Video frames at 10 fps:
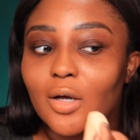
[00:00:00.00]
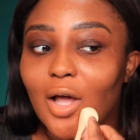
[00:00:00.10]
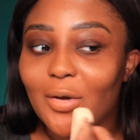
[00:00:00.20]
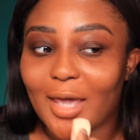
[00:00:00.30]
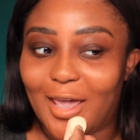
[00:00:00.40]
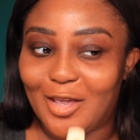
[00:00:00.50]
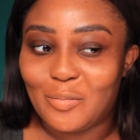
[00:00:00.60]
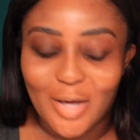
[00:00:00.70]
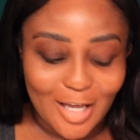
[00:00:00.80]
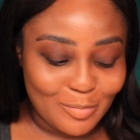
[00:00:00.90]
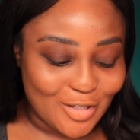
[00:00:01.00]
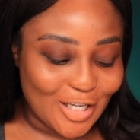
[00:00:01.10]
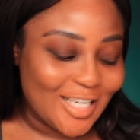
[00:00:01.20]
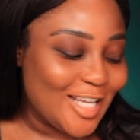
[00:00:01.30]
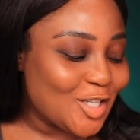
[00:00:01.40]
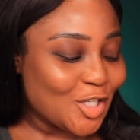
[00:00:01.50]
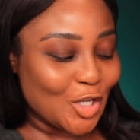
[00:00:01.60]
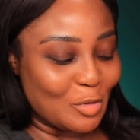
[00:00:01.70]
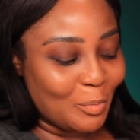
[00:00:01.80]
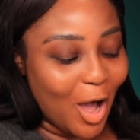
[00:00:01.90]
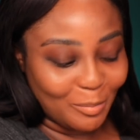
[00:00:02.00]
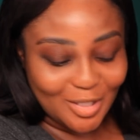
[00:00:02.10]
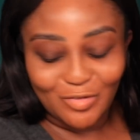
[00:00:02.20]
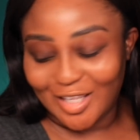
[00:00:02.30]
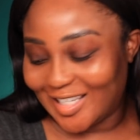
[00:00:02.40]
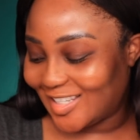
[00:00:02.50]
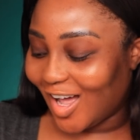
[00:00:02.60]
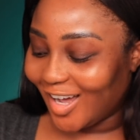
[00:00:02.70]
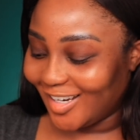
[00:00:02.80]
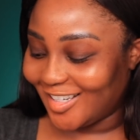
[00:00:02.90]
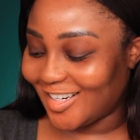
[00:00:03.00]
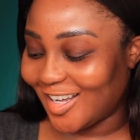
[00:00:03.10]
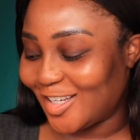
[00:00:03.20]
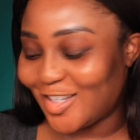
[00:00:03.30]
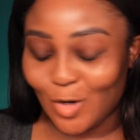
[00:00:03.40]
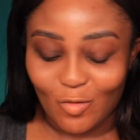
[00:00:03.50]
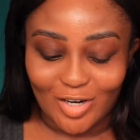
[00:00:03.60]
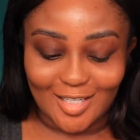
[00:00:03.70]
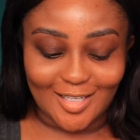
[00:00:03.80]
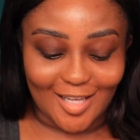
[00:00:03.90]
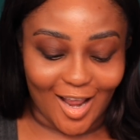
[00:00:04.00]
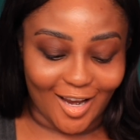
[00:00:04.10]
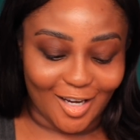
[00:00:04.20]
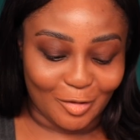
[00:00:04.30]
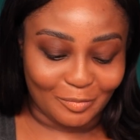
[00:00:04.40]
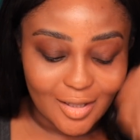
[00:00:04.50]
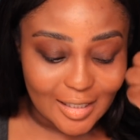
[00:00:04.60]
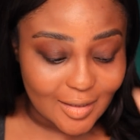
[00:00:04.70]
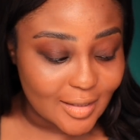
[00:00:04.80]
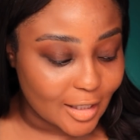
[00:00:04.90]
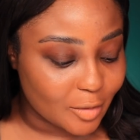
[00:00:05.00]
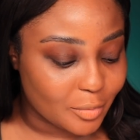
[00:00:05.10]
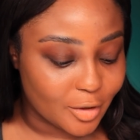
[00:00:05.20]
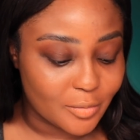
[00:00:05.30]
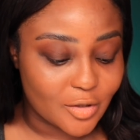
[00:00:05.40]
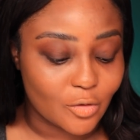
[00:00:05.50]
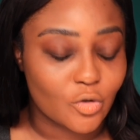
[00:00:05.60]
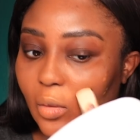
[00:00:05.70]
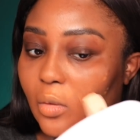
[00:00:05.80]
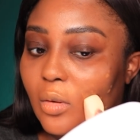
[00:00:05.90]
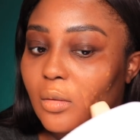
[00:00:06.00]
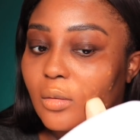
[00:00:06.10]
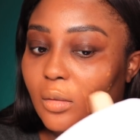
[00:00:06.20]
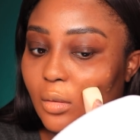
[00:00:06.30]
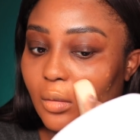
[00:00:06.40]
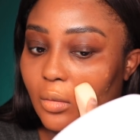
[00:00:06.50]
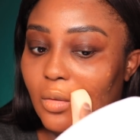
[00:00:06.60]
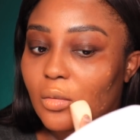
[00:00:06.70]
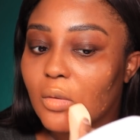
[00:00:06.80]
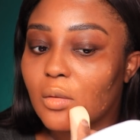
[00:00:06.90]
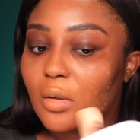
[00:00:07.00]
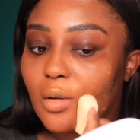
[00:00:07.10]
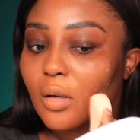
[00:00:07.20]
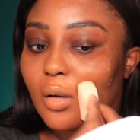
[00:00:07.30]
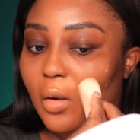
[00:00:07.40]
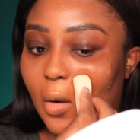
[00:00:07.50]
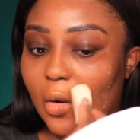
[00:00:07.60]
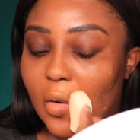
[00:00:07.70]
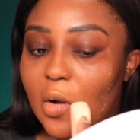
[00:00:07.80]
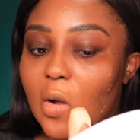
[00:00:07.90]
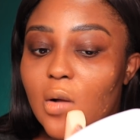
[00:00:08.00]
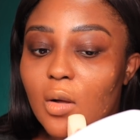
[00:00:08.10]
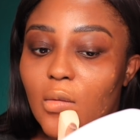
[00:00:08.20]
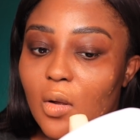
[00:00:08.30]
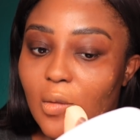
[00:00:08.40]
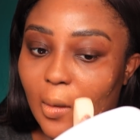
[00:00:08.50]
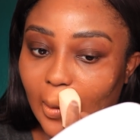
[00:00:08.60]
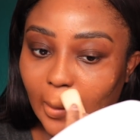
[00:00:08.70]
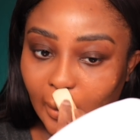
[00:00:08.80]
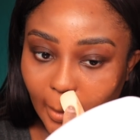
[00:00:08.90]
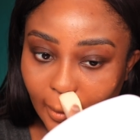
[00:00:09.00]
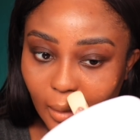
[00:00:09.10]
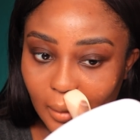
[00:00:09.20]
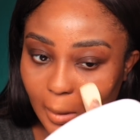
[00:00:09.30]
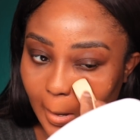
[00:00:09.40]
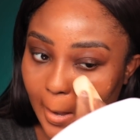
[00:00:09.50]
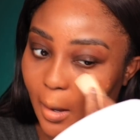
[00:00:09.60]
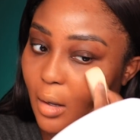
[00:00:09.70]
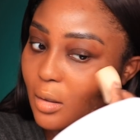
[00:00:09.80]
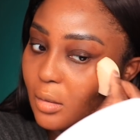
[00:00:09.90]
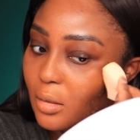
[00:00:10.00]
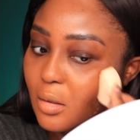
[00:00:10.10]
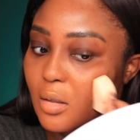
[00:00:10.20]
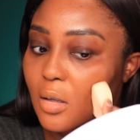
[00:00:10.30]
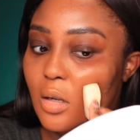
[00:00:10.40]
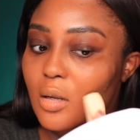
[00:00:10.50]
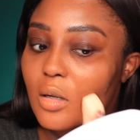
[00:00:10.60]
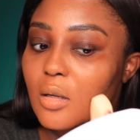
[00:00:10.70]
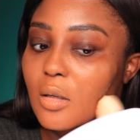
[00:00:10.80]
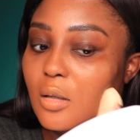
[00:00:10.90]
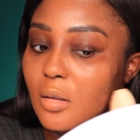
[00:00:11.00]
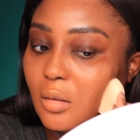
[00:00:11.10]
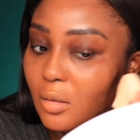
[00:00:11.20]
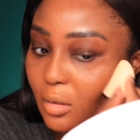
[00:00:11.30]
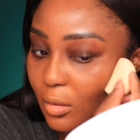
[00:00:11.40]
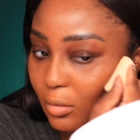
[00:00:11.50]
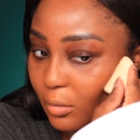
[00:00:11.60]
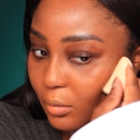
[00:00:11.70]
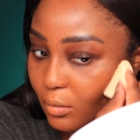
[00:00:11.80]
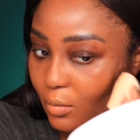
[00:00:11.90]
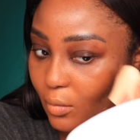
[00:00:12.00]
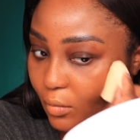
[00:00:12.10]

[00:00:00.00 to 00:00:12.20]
okay, babes, you need 2 pumps for this side. Sorry to say. That's the second pump. So total of 4 pumps all over the face. This better cover the whole thing because, like, if it doesn't, I'm gonna be so upset.